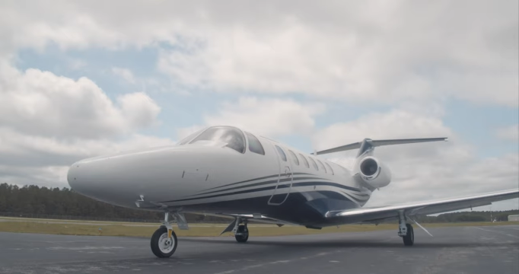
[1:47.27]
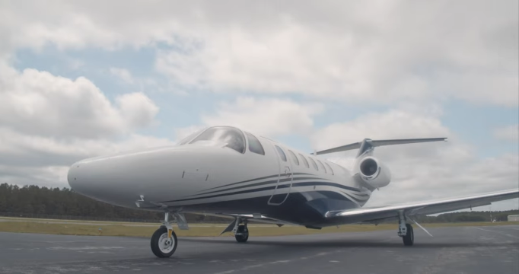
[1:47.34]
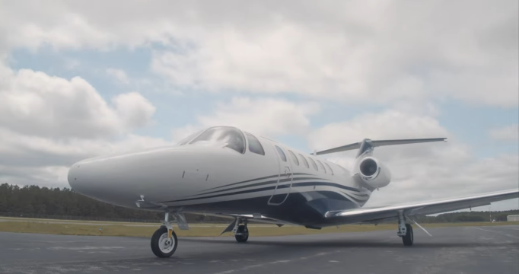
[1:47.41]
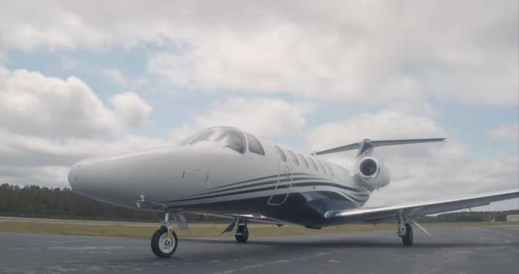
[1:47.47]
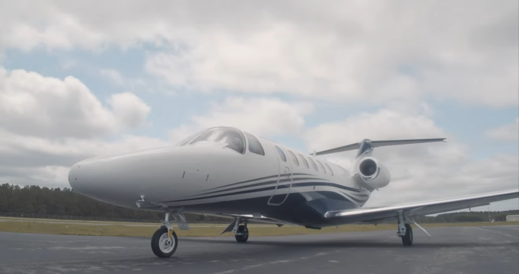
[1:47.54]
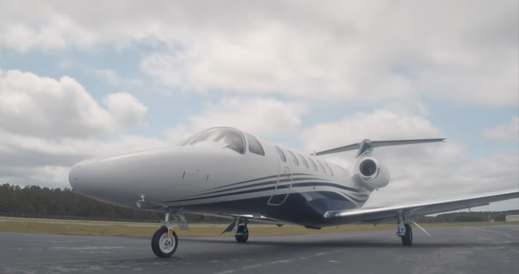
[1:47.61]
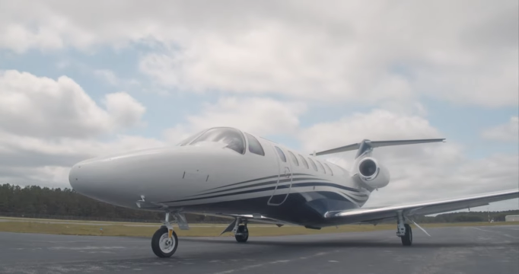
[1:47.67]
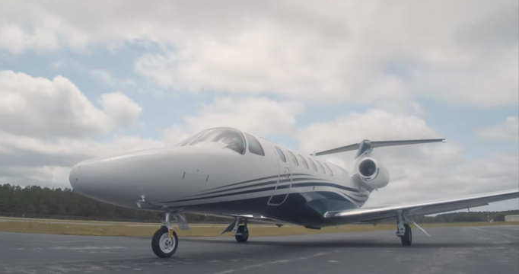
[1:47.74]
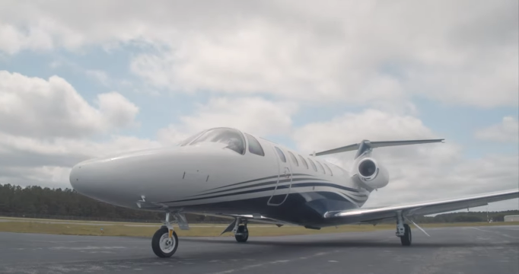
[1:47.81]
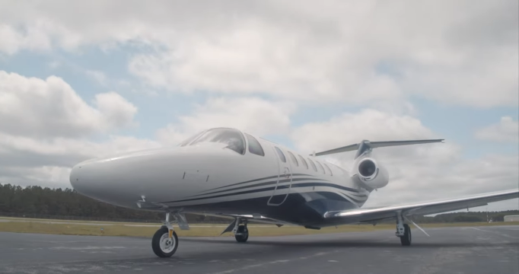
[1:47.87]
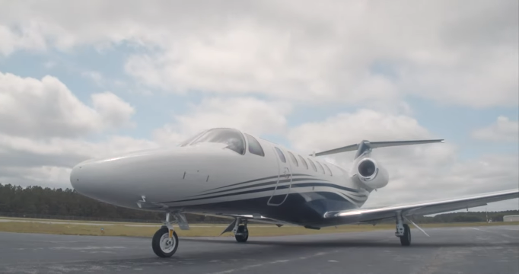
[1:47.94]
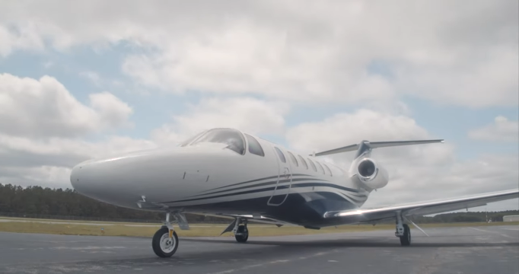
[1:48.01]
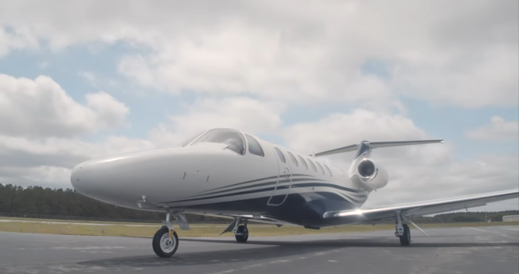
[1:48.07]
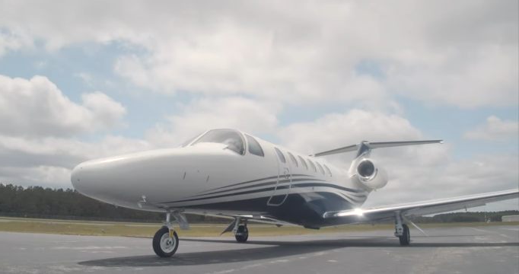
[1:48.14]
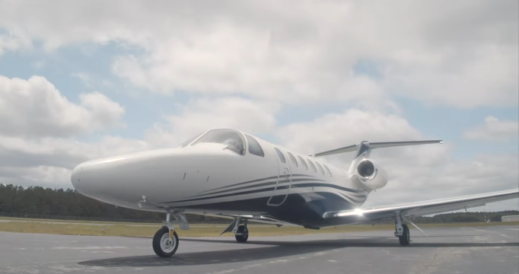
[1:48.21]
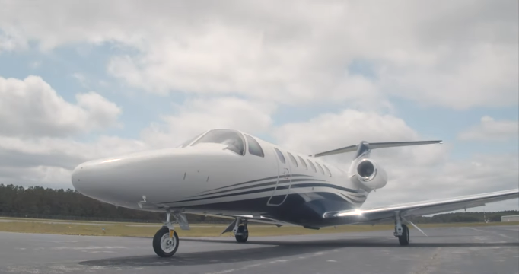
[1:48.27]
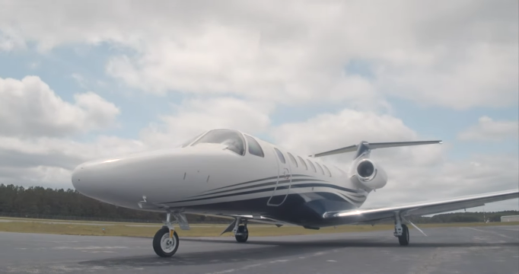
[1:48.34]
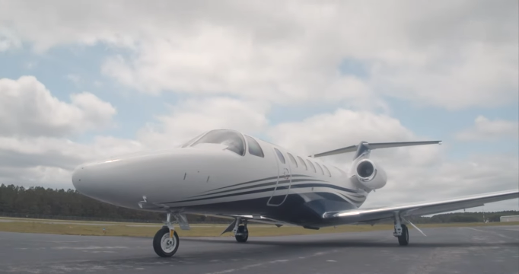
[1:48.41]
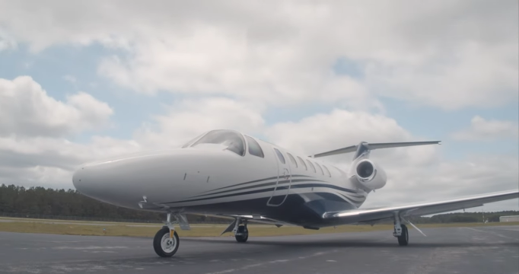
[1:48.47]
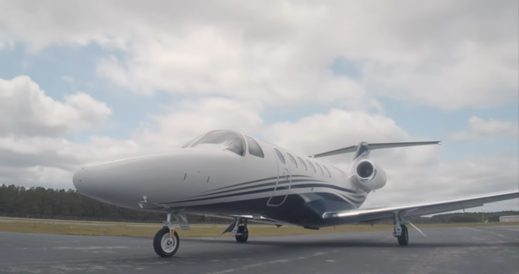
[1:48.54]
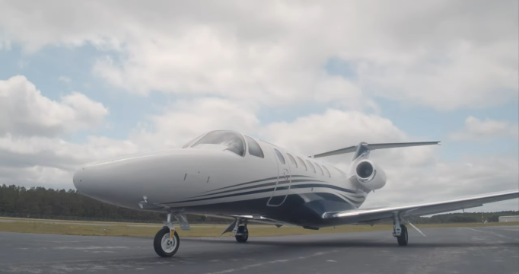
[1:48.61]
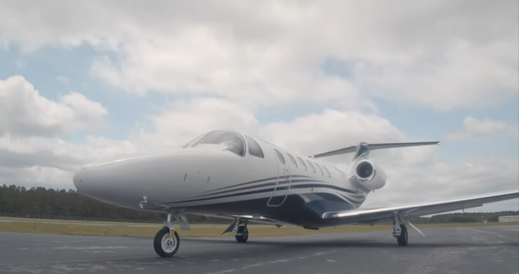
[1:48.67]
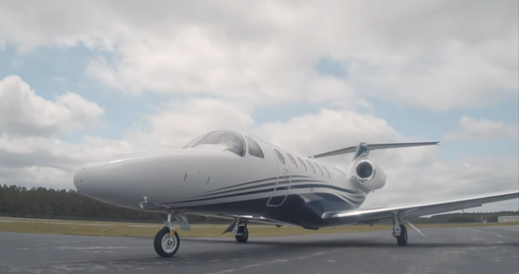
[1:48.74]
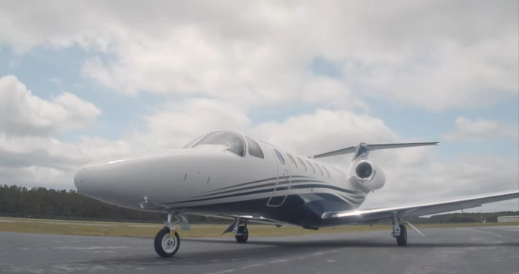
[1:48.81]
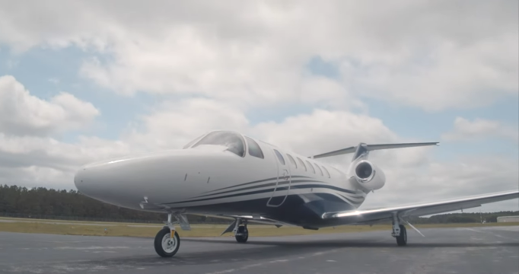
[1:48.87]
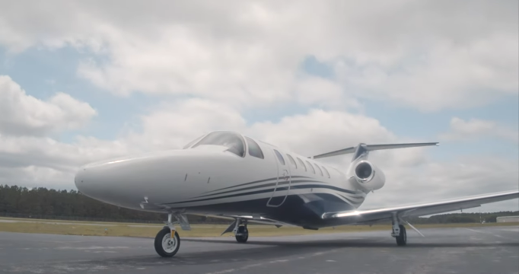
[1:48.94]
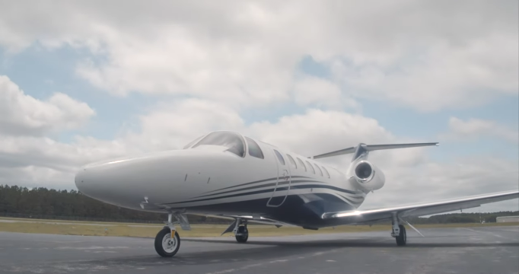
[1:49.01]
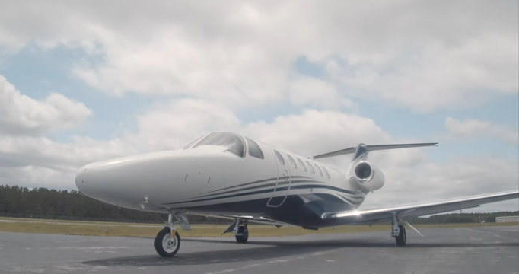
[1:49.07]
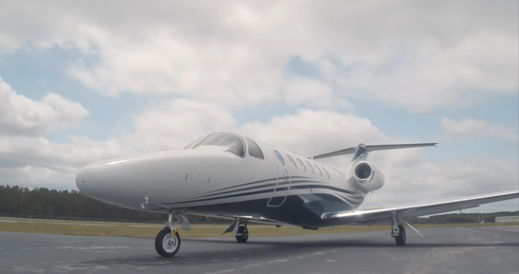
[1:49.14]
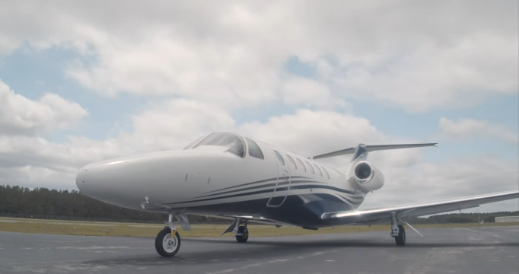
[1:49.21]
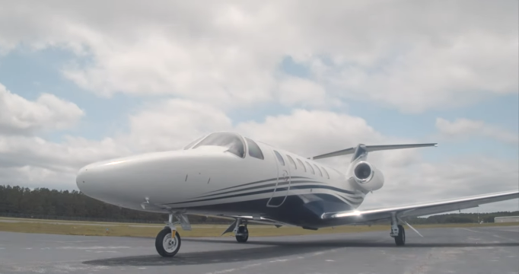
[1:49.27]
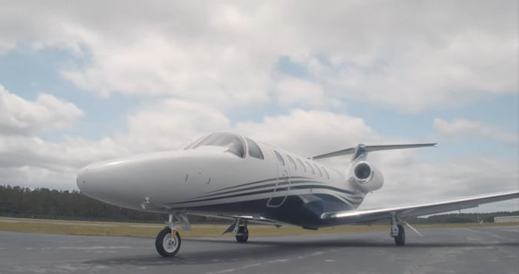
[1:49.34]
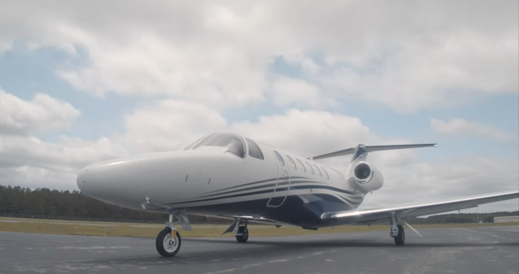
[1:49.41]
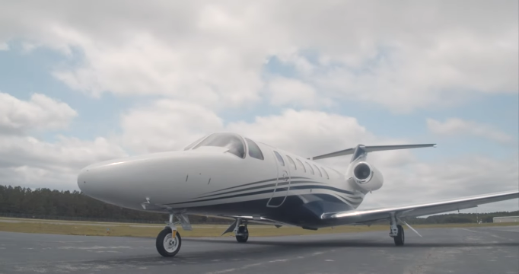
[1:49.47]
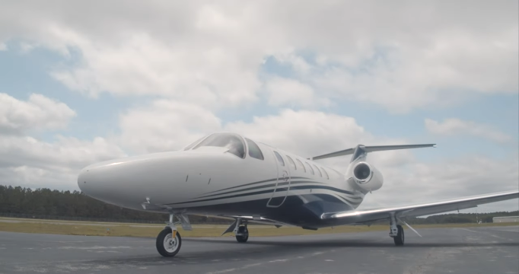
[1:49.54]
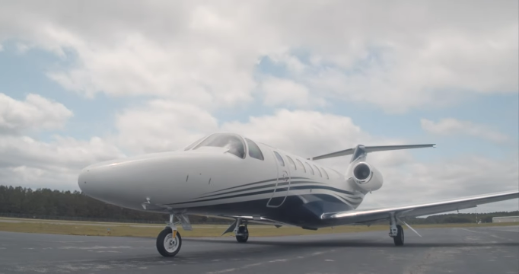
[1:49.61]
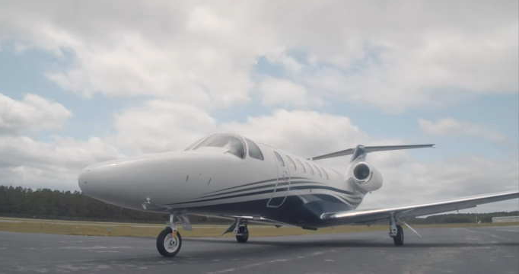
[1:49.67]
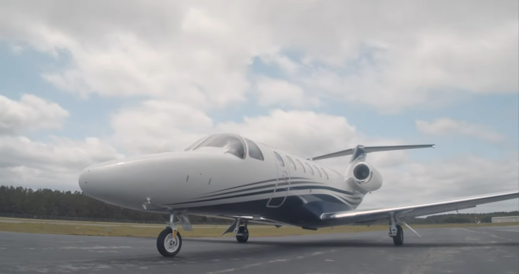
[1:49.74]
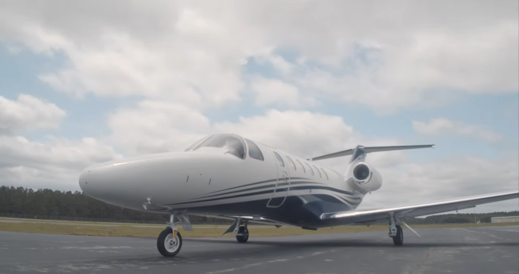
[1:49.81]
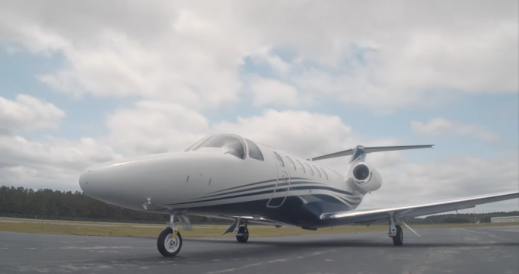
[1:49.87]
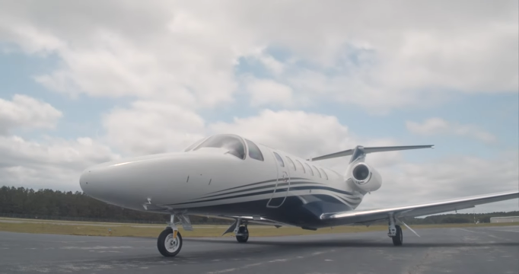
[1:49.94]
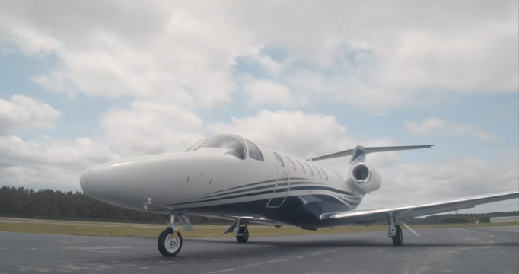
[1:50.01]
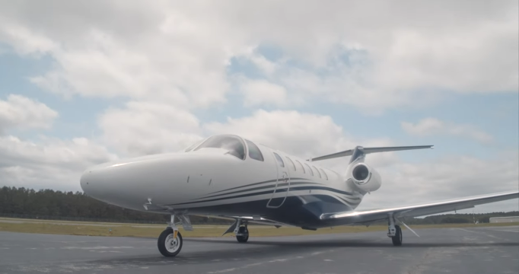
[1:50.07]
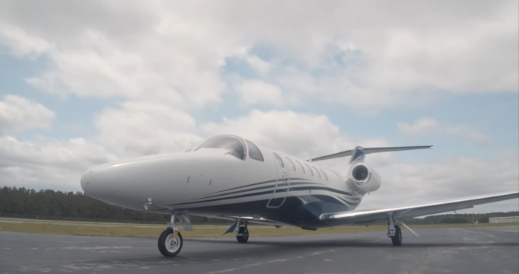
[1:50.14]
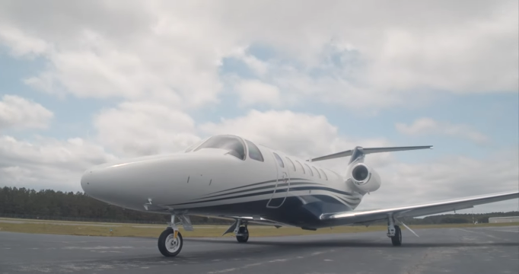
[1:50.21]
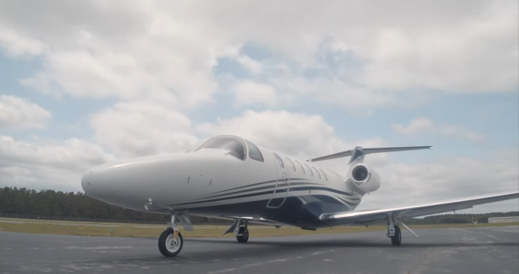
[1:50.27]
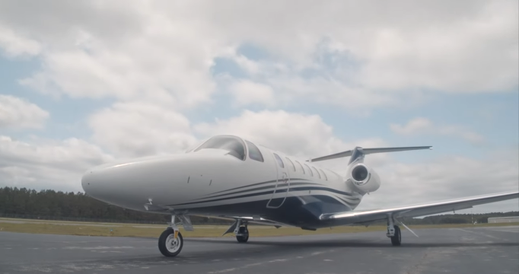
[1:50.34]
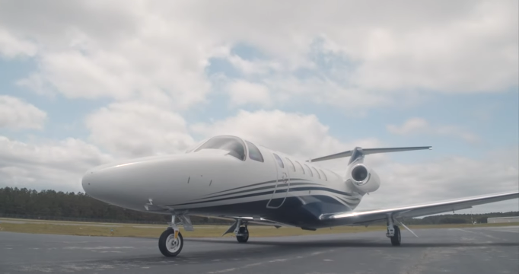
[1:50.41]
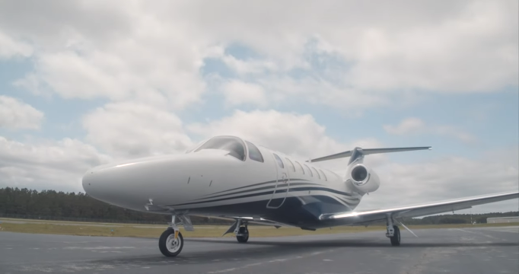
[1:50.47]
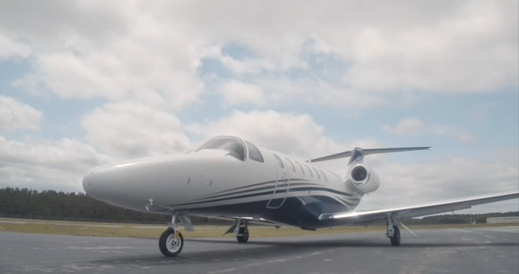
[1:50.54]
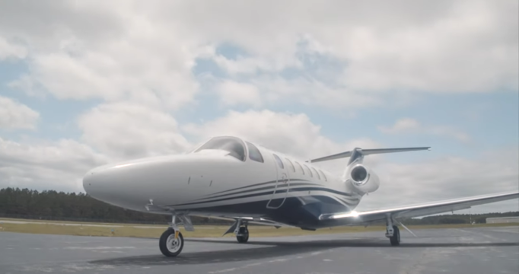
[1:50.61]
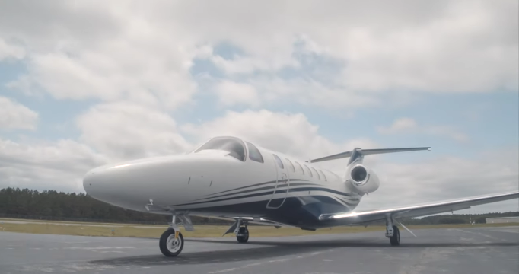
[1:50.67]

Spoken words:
(no speaker visible)